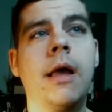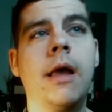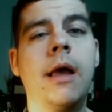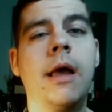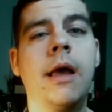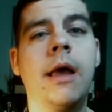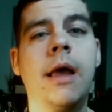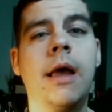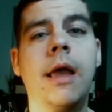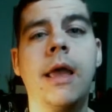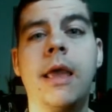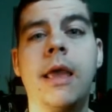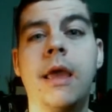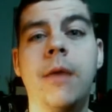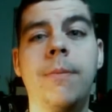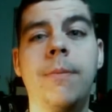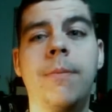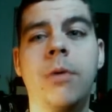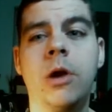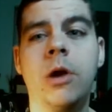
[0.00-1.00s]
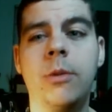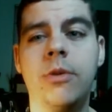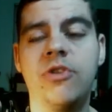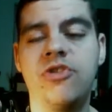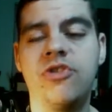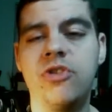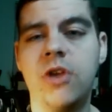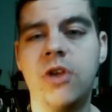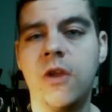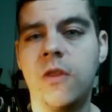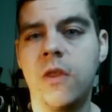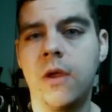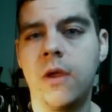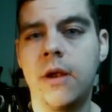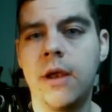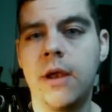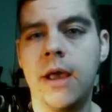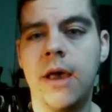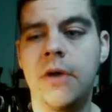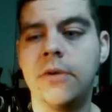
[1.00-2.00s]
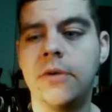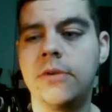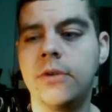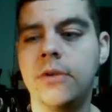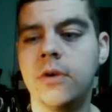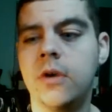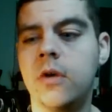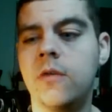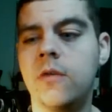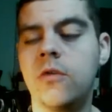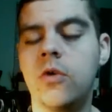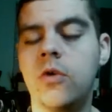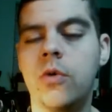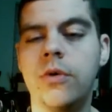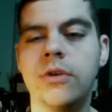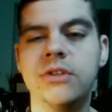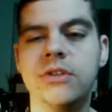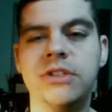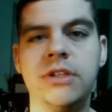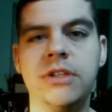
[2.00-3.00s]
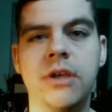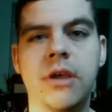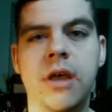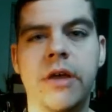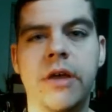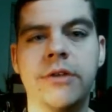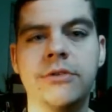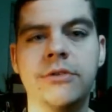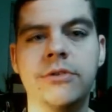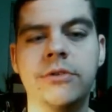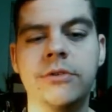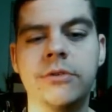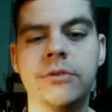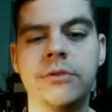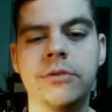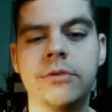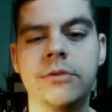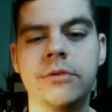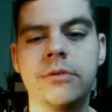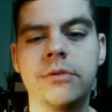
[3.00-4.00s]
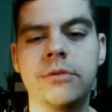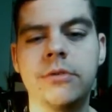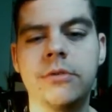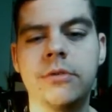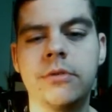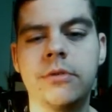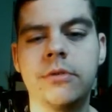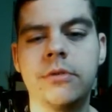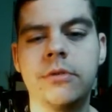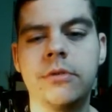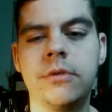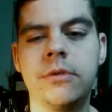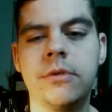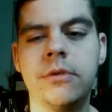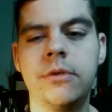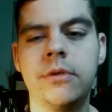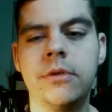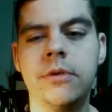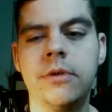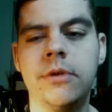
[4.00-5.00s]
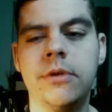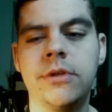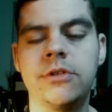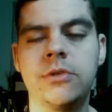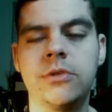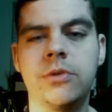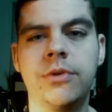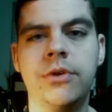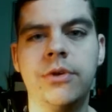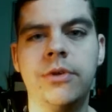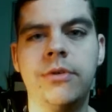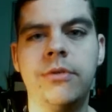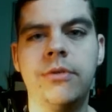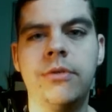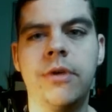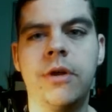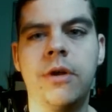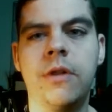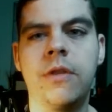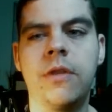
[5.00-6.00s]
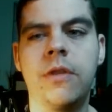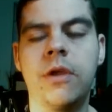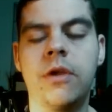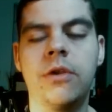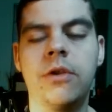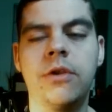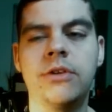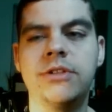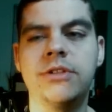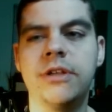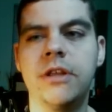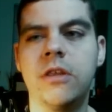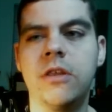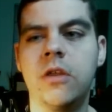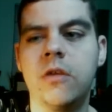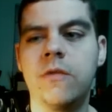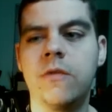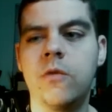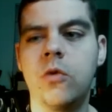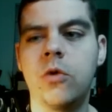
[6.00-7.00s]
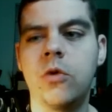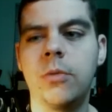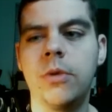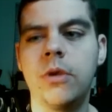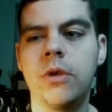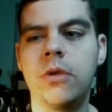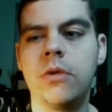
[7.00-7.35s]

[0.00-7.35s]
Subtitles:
I get pretty much nothing out of going to see a counselor. I don't think it does anything for me.